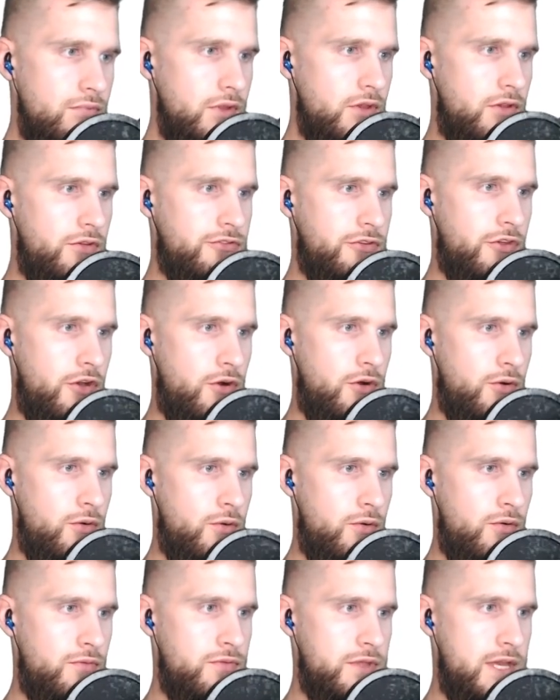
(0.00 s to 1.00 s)

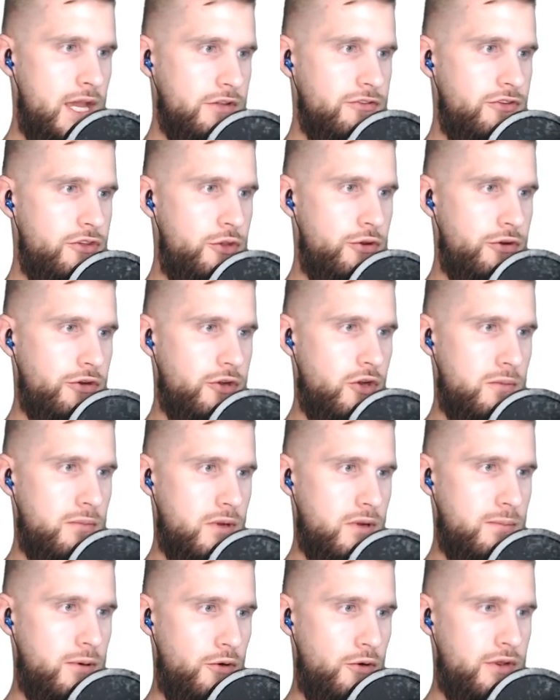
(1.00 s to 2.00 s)
So the executor
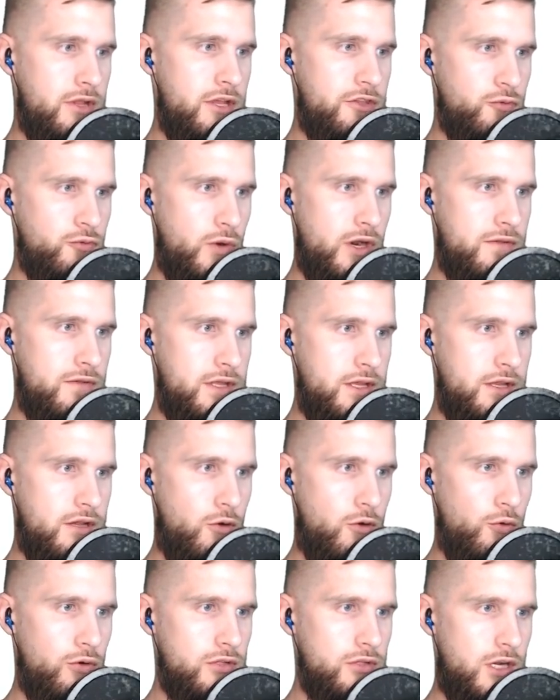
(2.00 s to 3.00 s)
component is where the
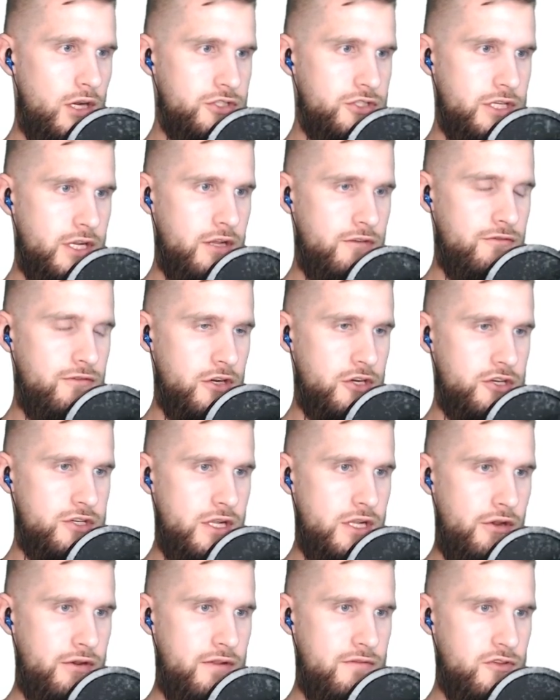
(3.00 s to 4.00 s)
core logic and
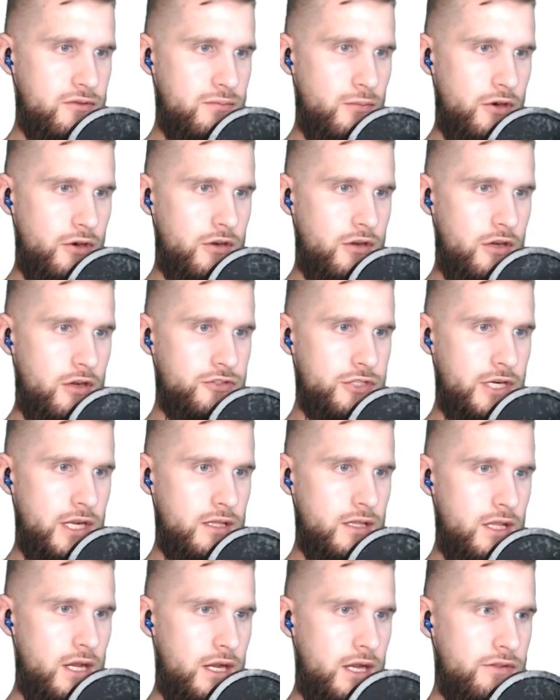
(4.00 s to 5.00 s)
functionality of the smart
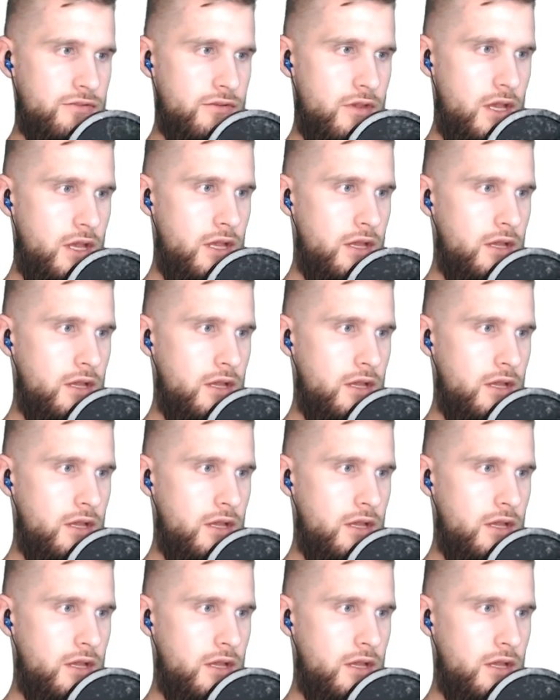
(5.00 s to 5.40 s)
contract lies.